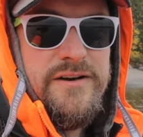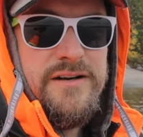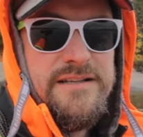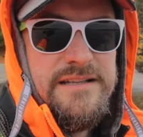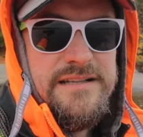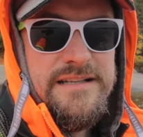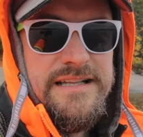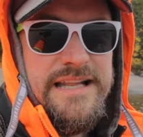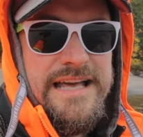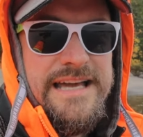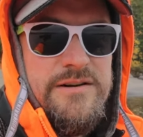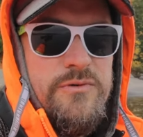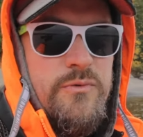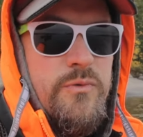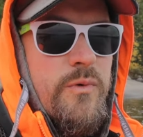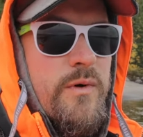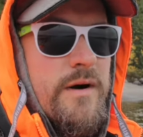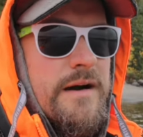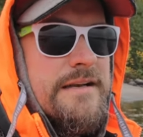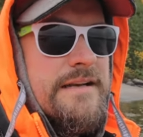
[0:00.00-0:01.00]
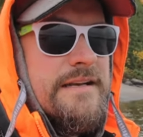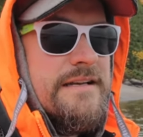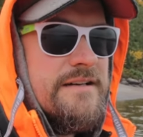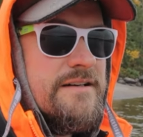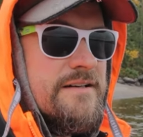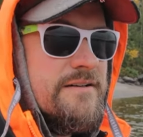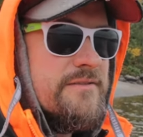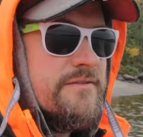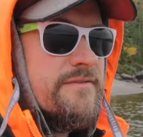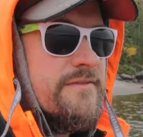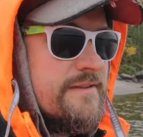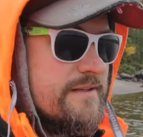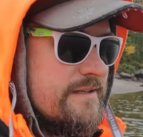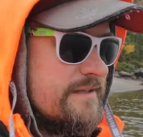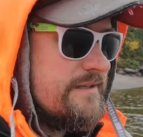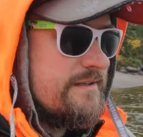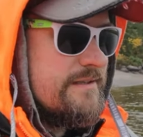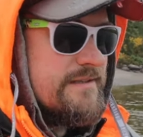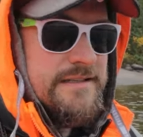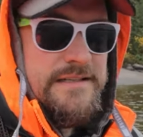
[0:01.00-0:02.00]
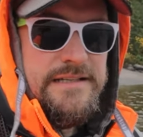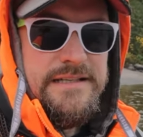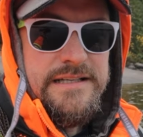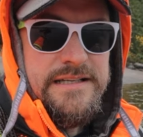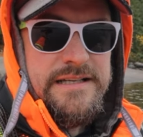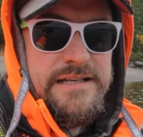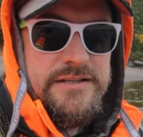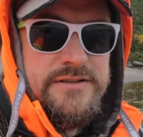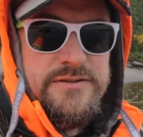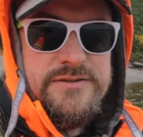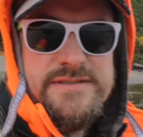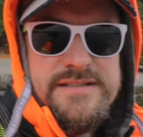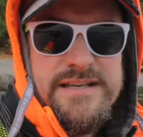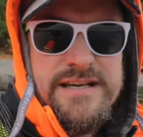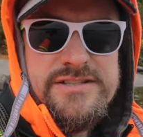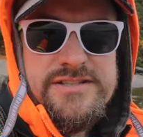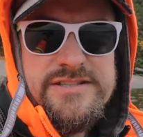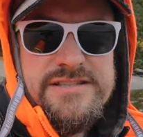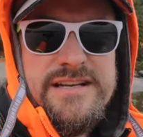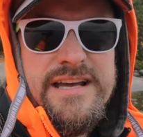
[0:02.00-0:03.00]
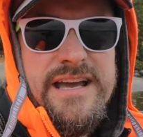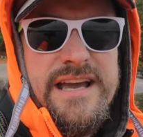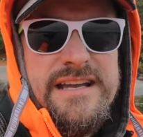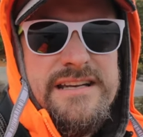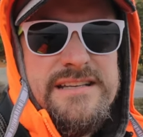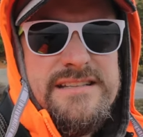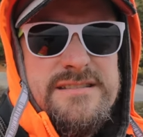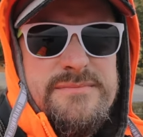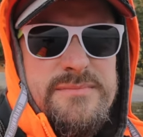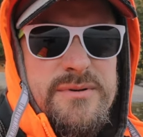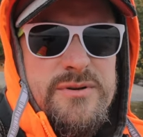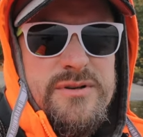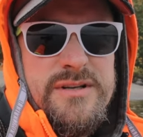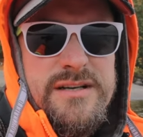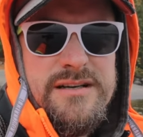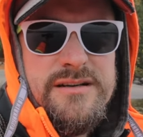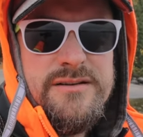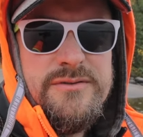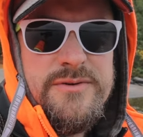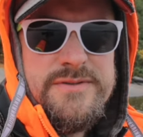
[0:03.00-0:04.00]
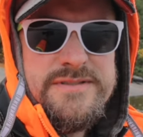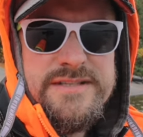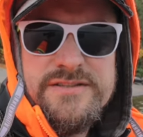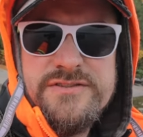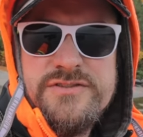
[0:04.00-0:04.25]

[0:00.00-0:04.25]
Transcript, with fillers: on leg one of the canoe section, and it's about a, what was it,